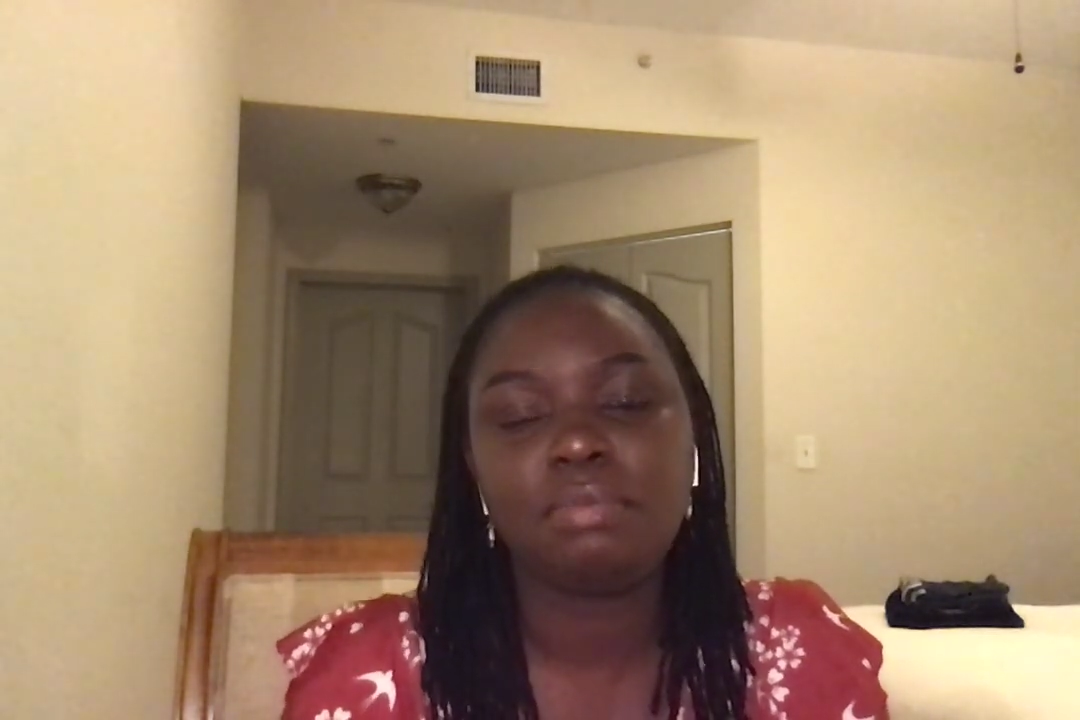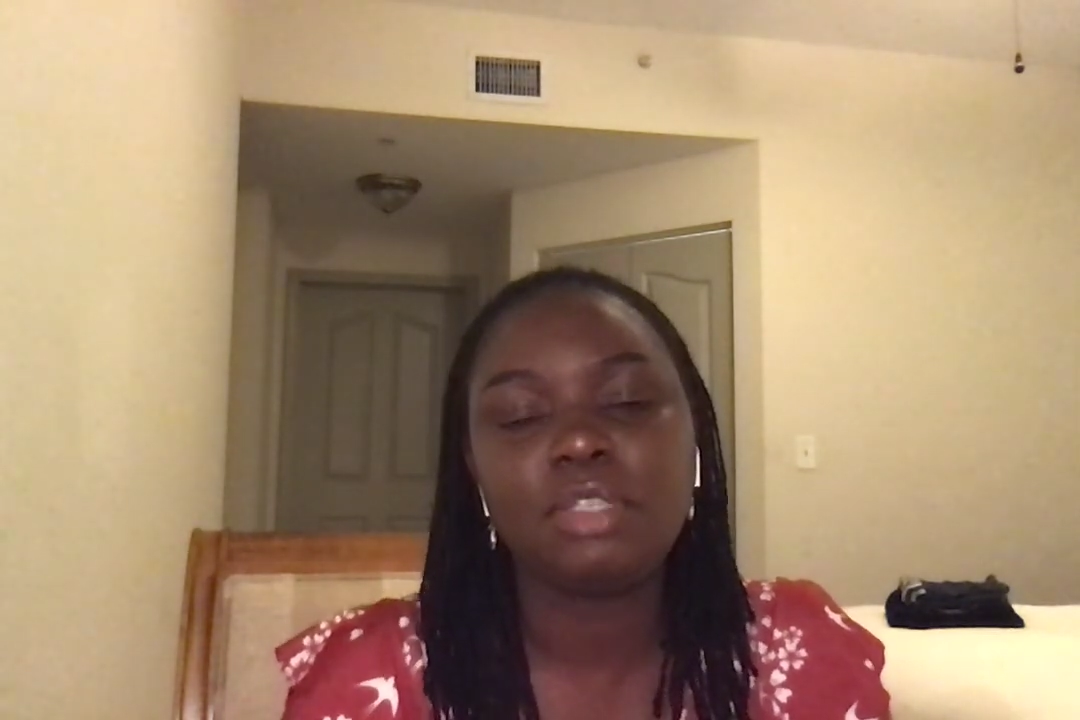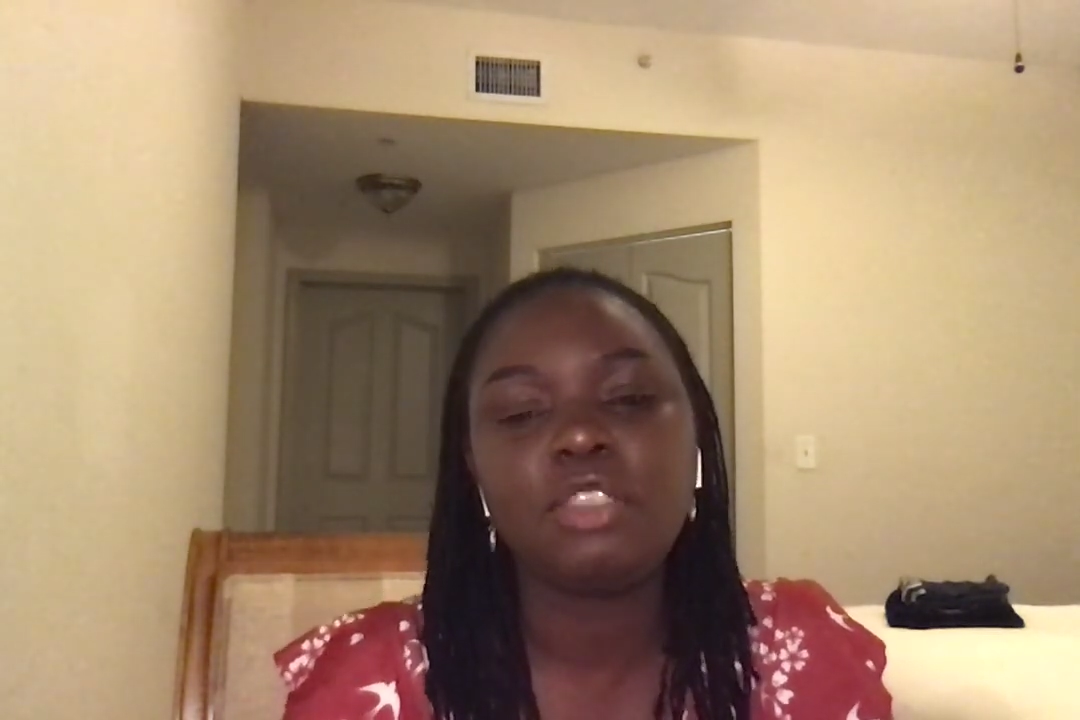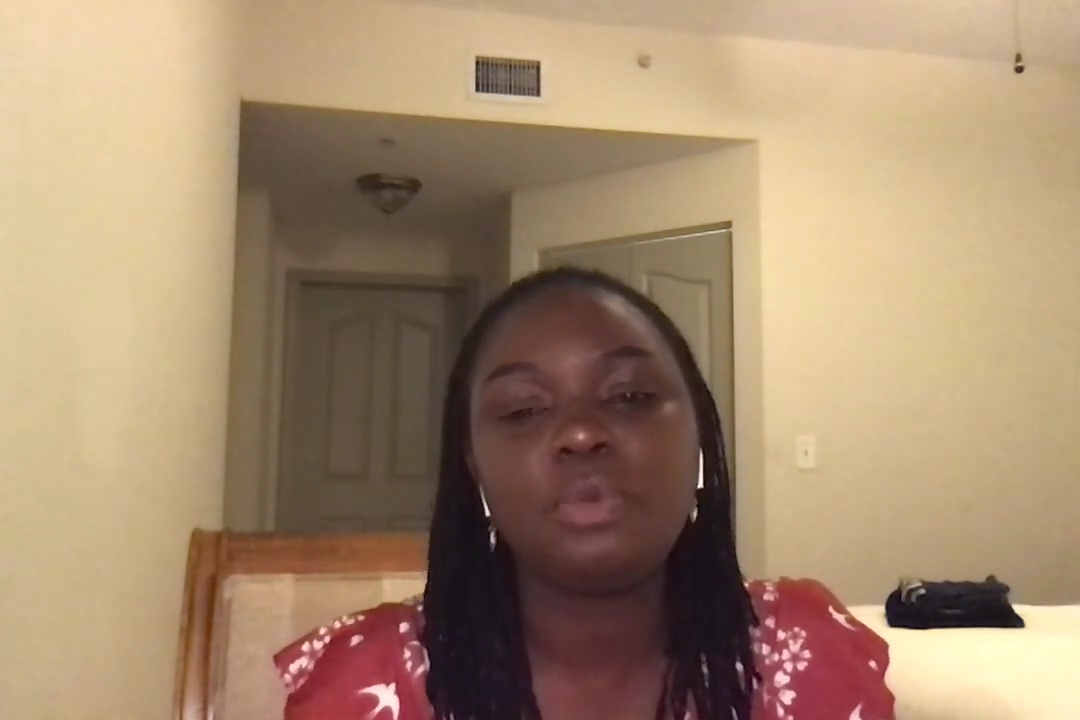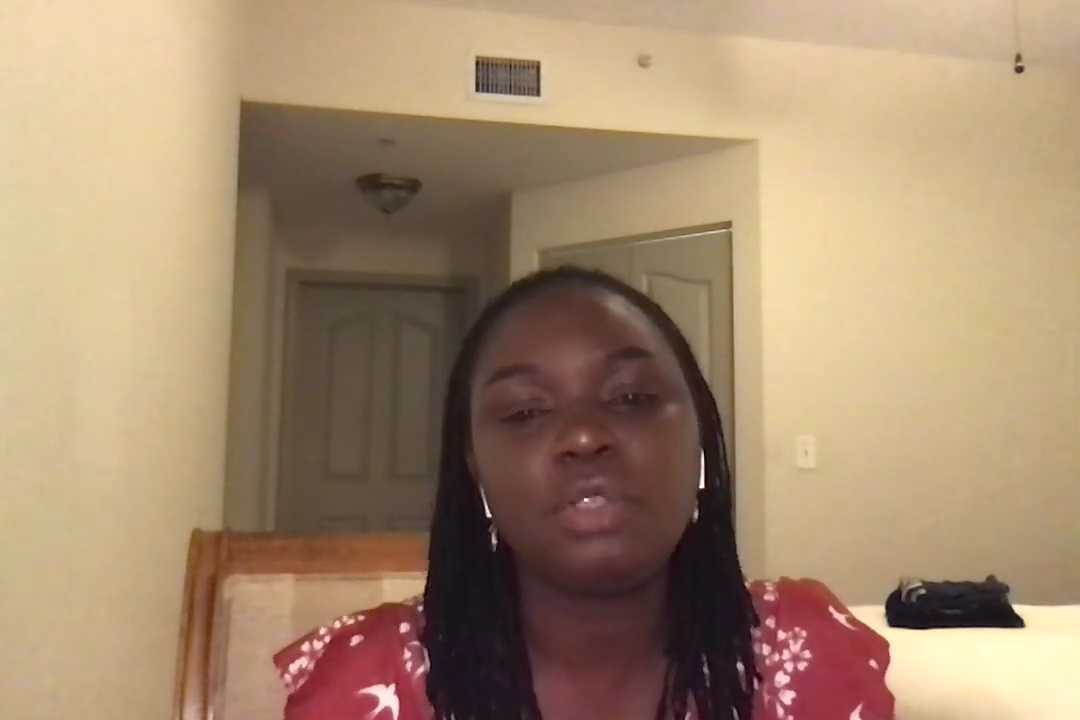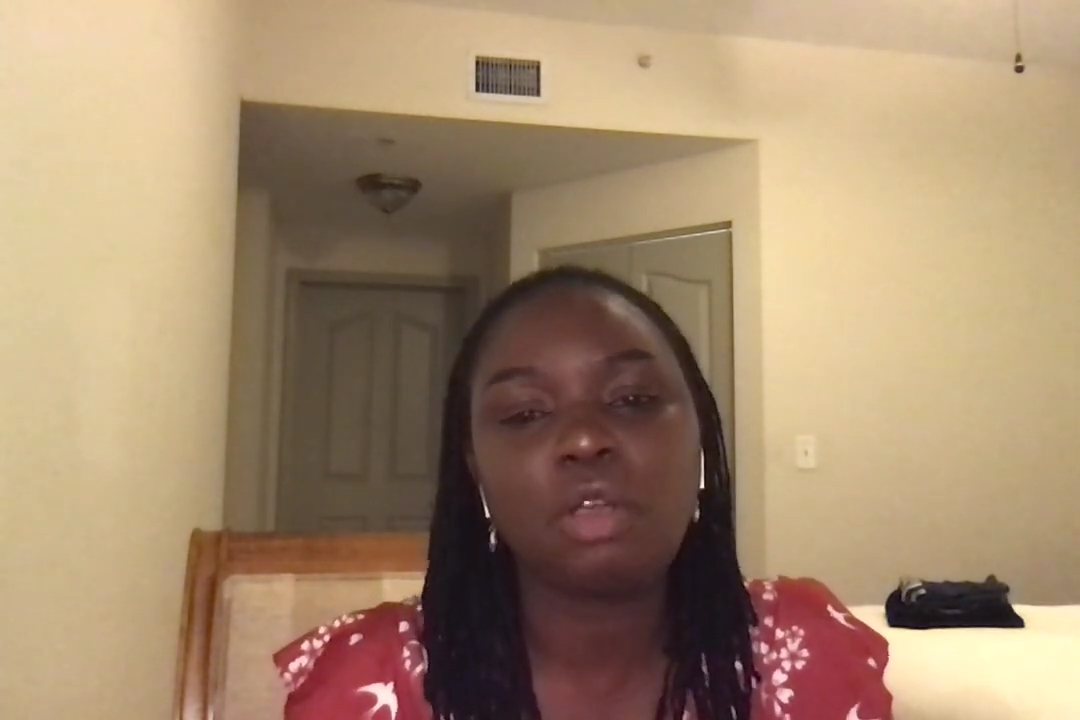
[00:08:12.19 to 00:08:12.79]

just put your